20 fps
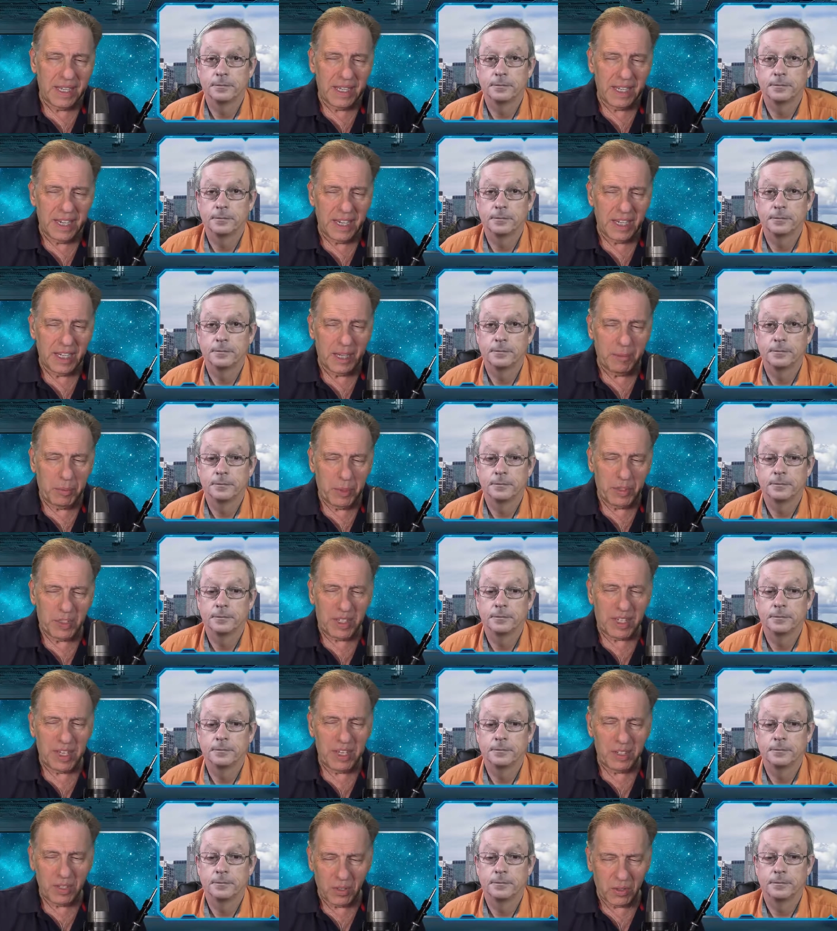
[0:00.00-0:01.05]
Speaker 1: and I put the
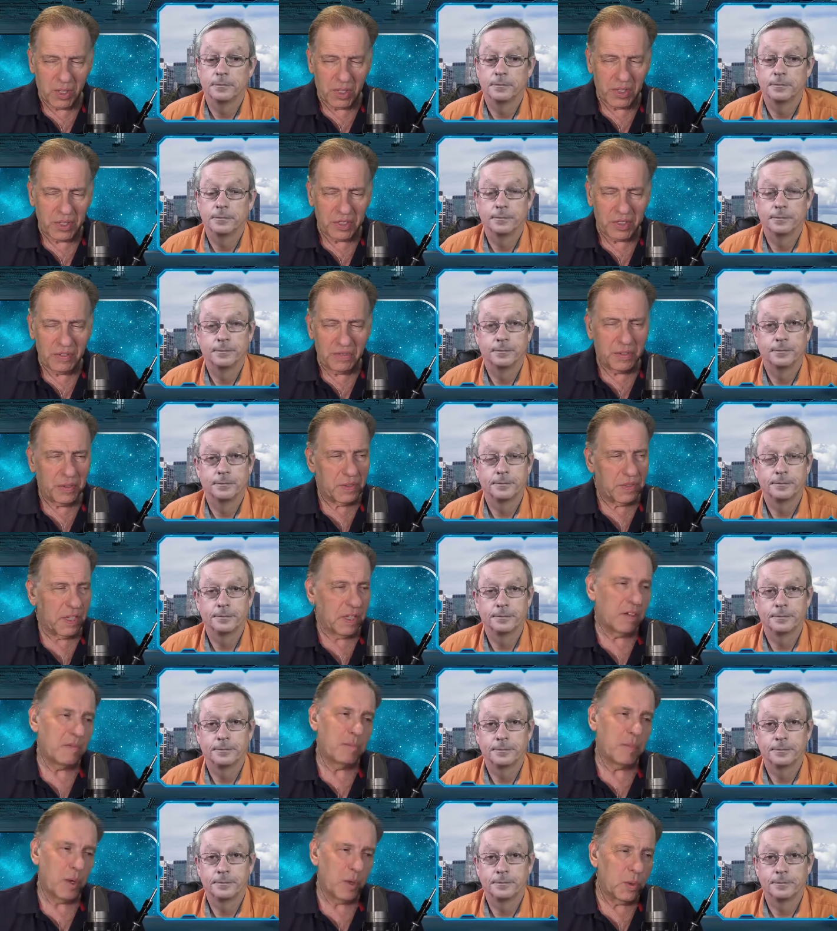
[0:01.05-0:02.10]
Kindle on a different set of
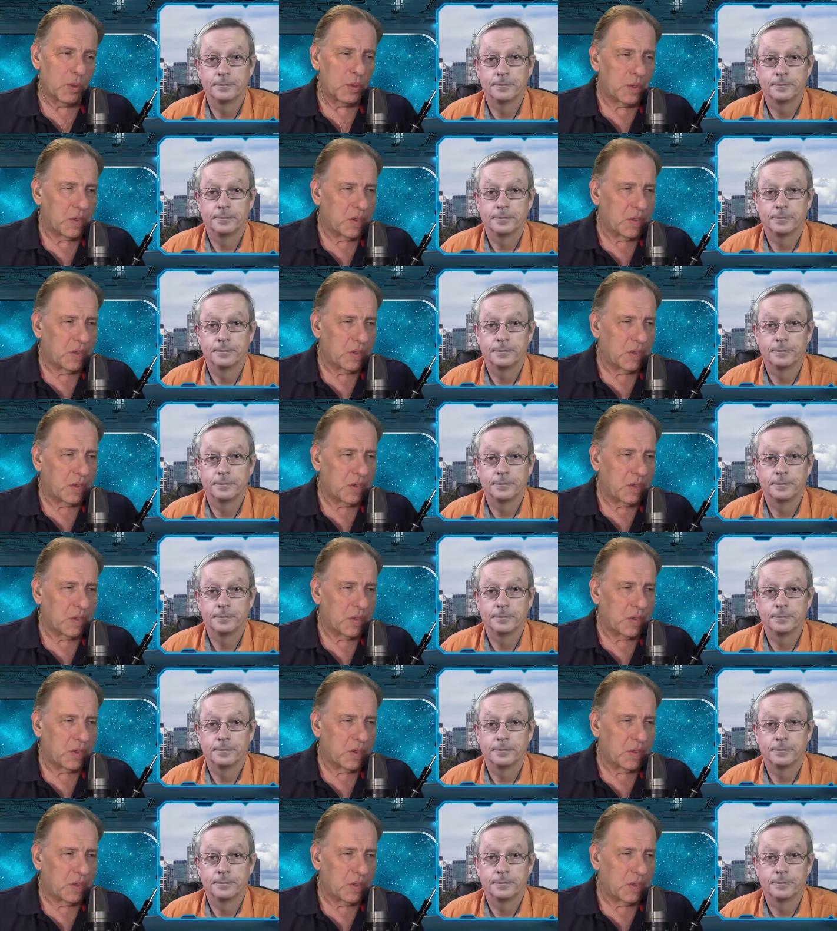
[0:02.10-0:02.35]
Bose